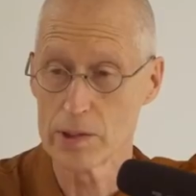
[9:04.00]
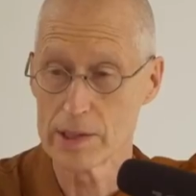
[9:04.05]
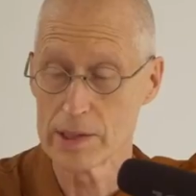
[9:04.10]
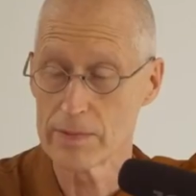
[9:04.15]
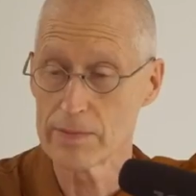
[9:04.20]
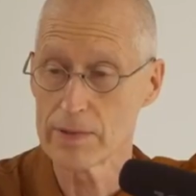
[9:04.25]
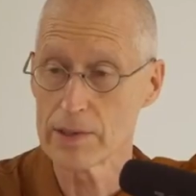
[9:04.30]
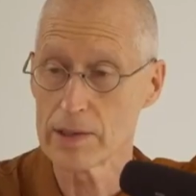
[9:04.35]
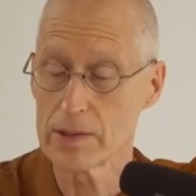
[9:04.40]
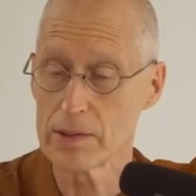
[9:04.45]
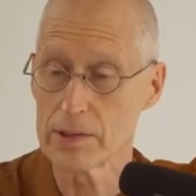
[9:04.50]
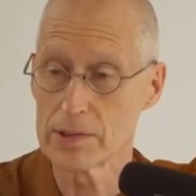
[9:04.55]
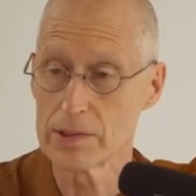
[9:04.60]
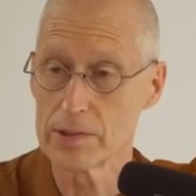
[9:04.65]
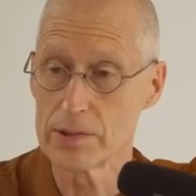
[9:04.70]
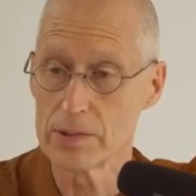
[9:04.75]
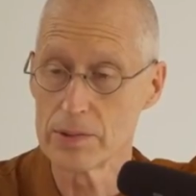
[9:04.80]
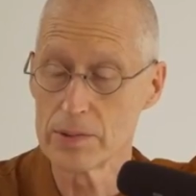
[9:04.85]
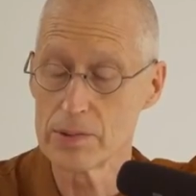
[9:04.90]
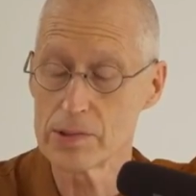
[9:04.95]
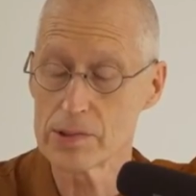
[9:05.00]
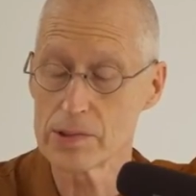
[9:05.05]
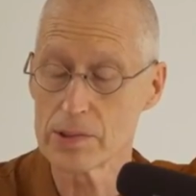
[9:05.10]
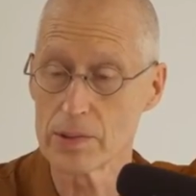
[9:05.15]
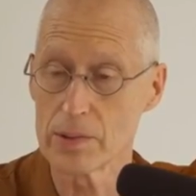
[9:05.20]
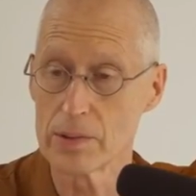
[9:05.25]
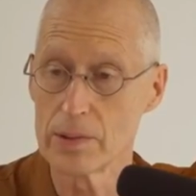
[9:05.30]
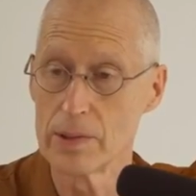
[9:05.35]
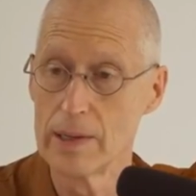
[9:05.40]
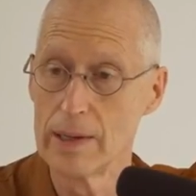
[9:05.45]
difficult to do
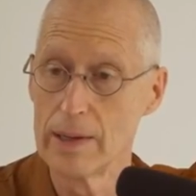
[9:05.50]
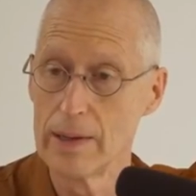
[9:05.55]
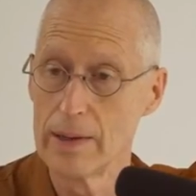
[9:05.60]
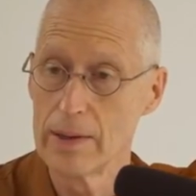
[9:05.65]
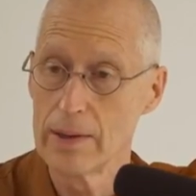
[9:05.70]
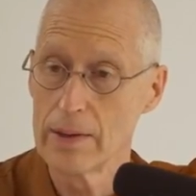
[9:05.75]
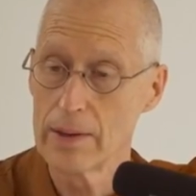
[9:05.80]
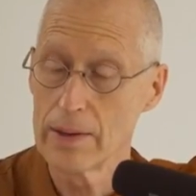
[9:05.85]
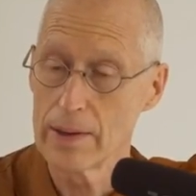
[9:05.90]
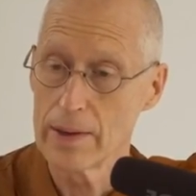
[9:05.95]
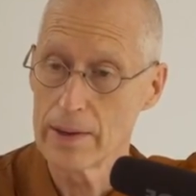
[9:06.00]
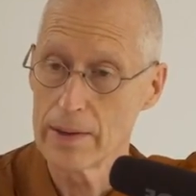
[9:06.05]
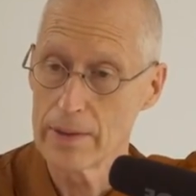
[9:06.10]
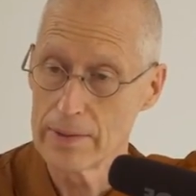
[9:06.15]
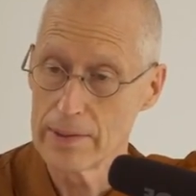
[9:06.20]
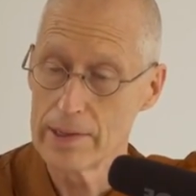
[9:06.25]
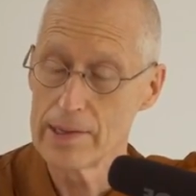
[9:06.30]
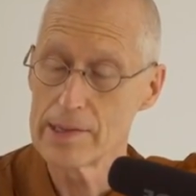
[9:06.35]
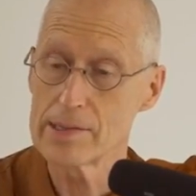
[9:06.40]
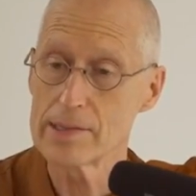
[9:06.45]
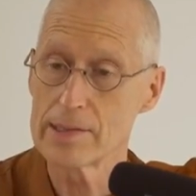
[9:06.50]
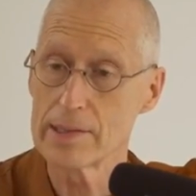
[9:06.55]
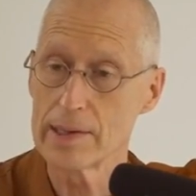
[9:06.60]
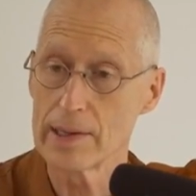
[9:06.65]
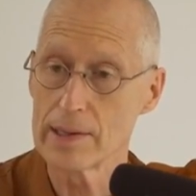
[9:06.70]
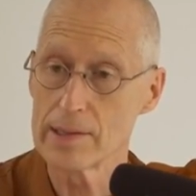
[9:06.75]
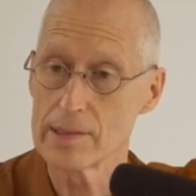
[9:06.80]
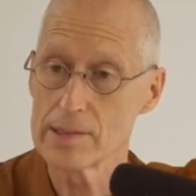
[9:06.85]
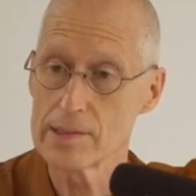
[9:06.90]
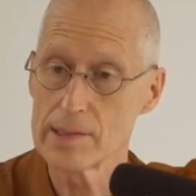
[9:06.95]
so uh, these
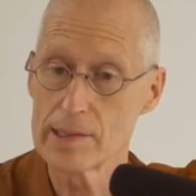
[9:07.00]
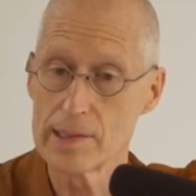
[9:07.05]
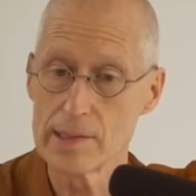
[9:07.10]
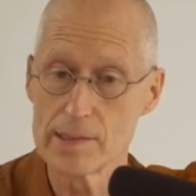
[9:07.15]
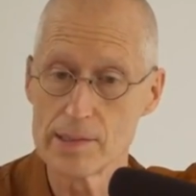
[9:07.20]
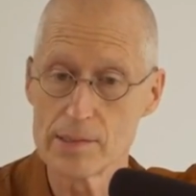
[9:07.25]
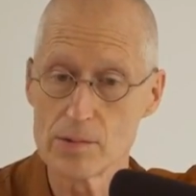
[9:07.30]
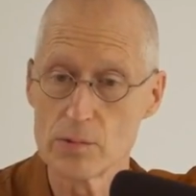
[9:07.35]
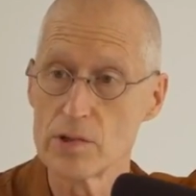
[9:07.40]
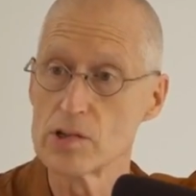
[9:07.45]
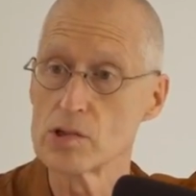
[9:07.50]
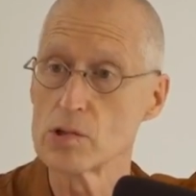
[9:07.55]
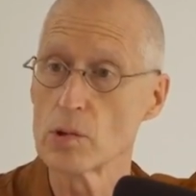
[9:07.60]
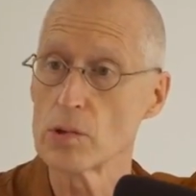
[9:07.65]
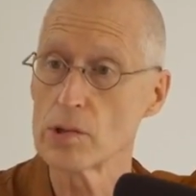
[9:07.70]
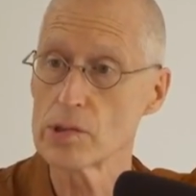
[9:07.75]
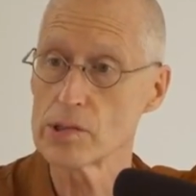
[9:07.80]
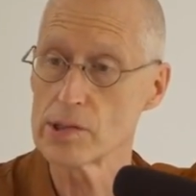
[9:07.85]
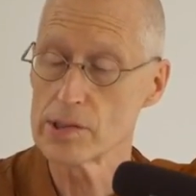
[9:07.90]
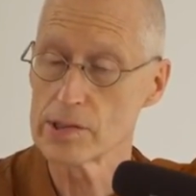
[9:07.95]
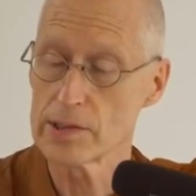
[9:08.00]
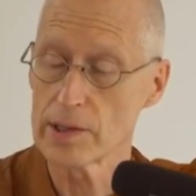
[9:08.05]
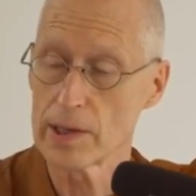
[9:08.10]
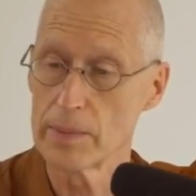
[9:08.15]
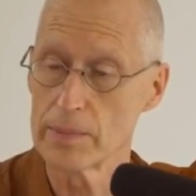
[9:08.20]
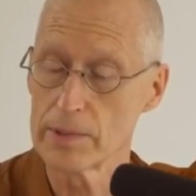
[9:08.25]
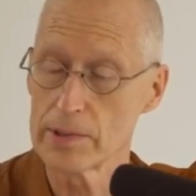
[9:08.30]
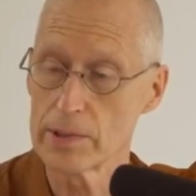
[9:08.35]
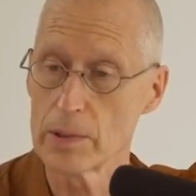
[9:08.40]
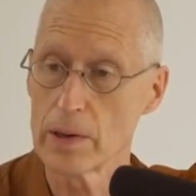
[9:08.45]
things, these resources
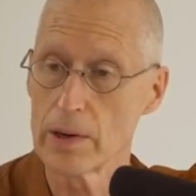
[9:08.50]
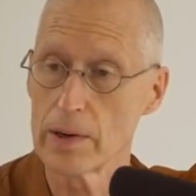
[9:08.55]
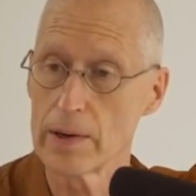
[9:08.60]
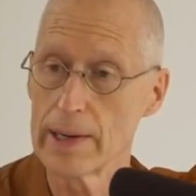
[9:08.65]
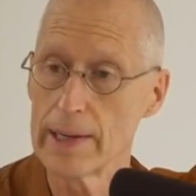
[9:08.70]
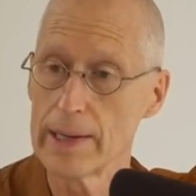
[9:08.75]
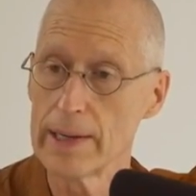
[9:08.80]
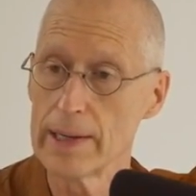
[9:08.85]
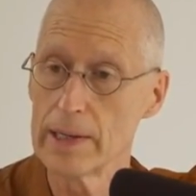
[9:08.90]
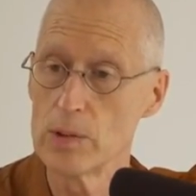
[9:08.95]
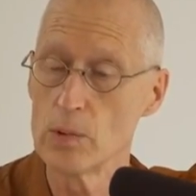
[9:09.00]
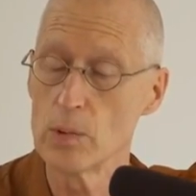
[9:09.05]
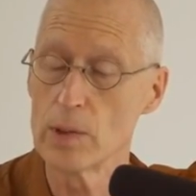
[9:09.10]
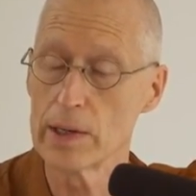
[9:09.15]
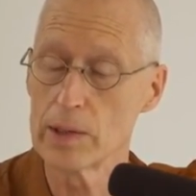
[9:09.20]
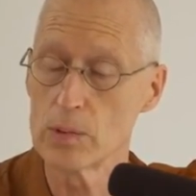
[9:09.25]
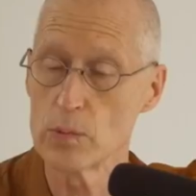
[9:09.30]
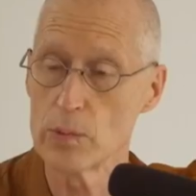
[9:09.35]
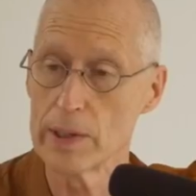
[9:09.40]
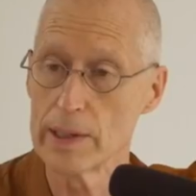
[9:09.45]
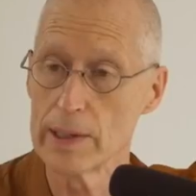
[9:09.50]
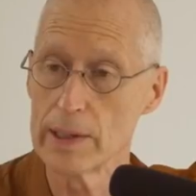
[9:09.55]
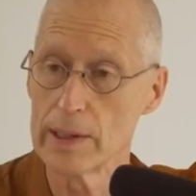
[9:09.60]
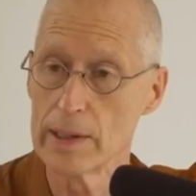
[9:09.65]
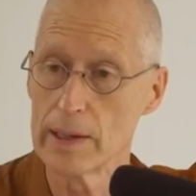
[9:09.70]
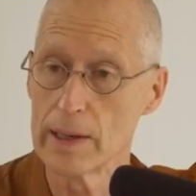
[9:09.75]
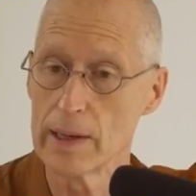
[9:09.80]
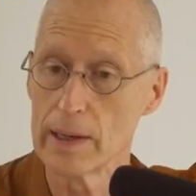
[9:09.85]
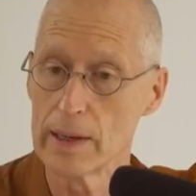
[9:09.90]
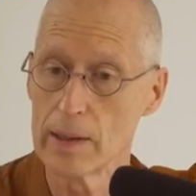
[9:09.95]
come to our aid when, we,
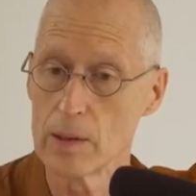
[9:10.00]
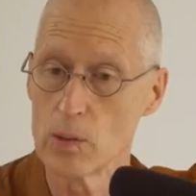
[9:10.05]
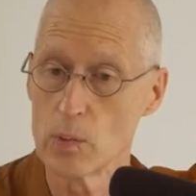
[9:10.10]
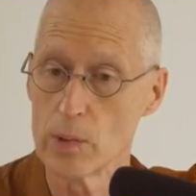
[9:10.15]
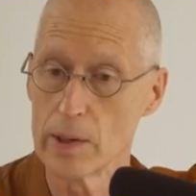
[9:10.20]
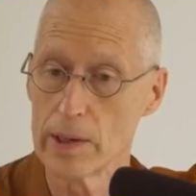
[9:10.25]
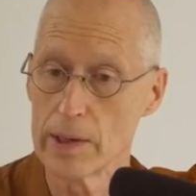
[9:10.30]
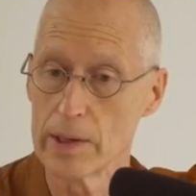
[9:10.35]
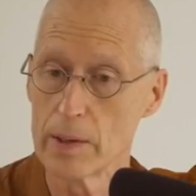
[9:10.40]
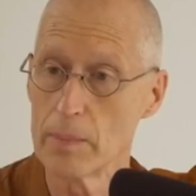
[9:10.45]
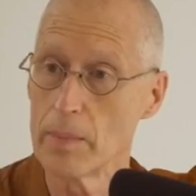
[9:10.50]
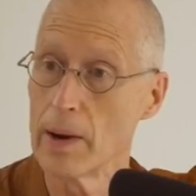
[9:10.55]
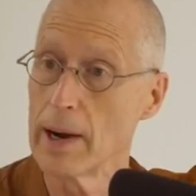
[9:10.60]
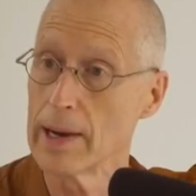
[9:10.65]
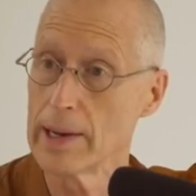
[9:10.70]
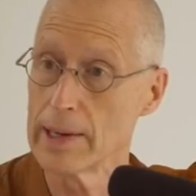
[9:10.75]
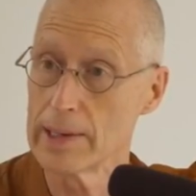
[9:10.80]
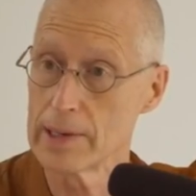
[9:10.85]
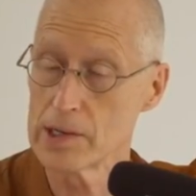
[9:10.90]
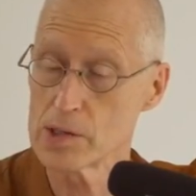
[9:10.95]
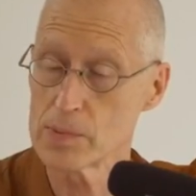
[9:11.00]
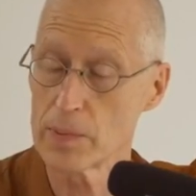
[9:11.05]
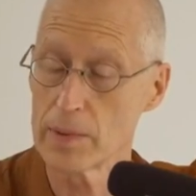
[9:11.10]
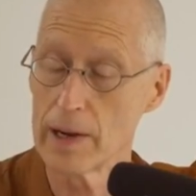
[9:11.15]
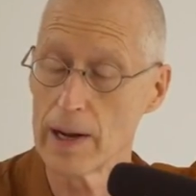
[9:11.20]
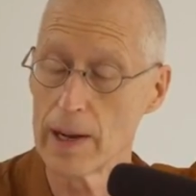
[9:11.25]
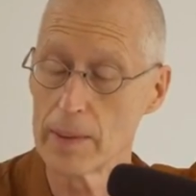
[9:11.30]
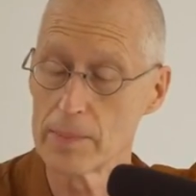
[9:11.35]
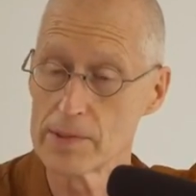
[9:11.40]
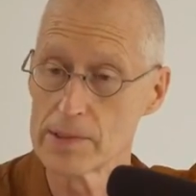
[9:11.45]
uh, when the mind is
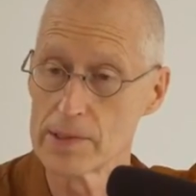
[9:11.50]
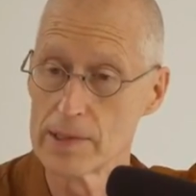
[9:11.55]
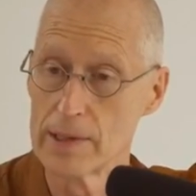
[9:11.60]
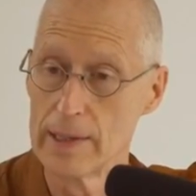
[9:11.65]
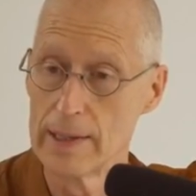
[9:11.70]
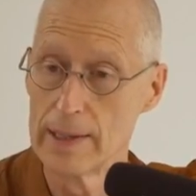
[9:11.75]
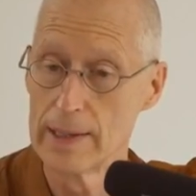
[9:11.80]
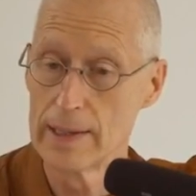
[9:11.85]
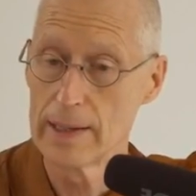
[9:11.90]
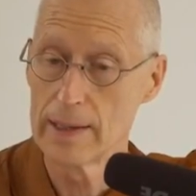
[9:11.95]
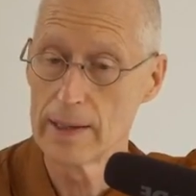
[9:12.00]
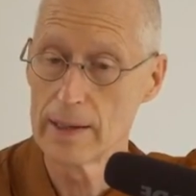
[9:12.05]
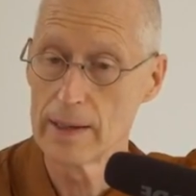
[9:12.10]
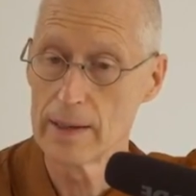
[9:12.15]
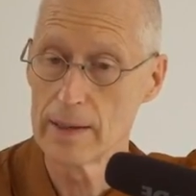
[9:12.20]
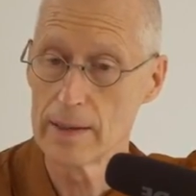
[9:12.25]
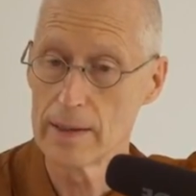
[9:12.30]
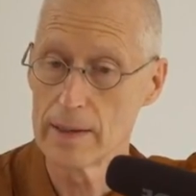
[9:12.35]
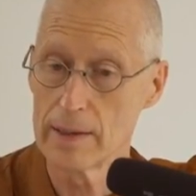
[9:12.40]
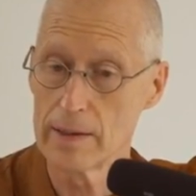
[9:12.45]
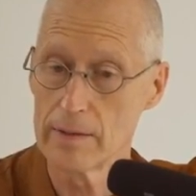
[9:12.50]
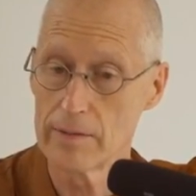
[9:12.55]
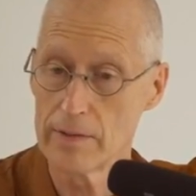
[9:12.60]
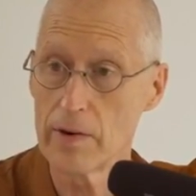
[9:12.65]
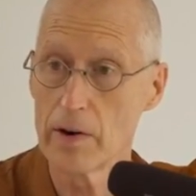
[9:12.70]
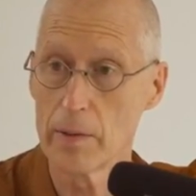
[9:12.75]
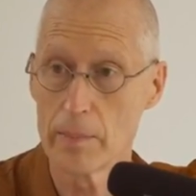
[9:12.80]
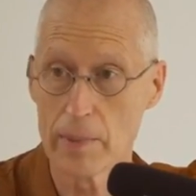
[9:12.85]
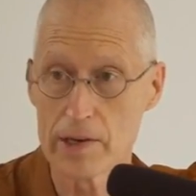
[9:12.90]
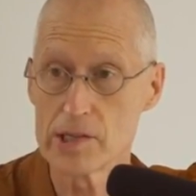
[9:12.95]
perhaps uh, uh
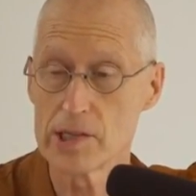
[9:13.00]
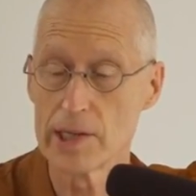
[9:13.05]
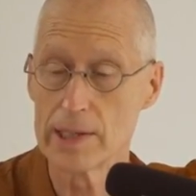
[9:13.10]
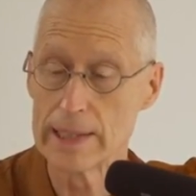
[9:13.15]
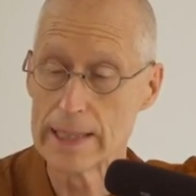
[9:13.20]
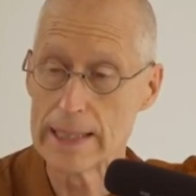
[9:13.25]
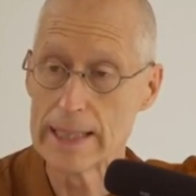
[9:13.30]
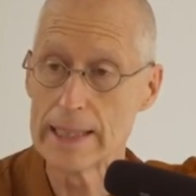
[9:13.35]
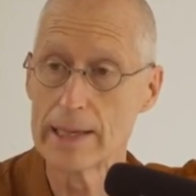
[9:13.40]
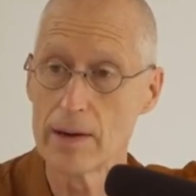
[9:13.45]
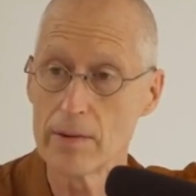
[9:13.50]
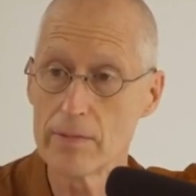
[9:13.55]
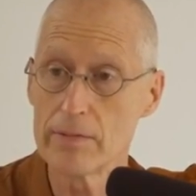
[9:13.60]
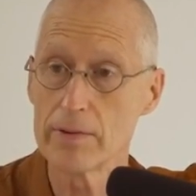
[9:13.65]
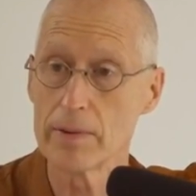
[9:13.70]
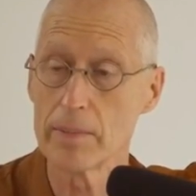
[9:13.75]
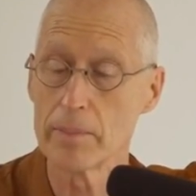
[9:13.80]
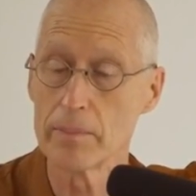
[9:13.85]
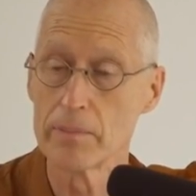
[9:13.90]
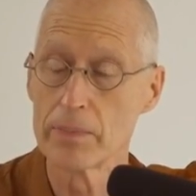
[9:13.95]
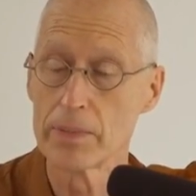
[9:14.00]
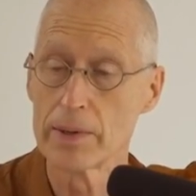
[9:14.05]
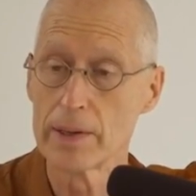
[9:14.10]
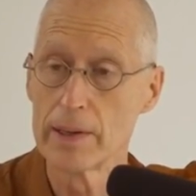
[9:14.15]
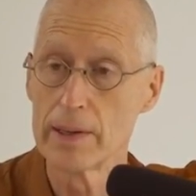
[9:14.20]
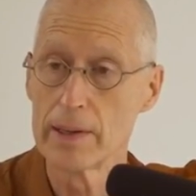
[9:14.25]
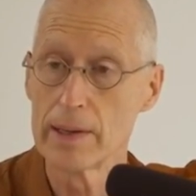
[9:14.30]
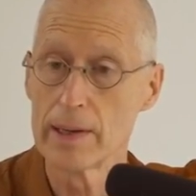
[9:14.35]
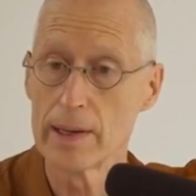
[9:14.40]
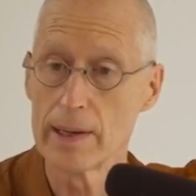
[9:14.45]
very much in need of them.
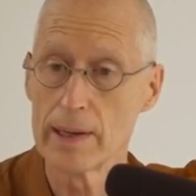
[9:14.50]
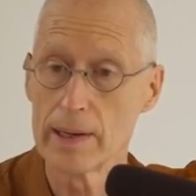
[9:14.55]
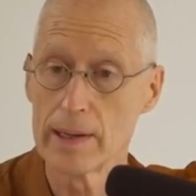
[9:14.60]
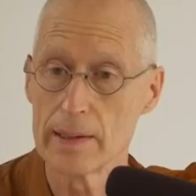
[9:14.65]
Uh,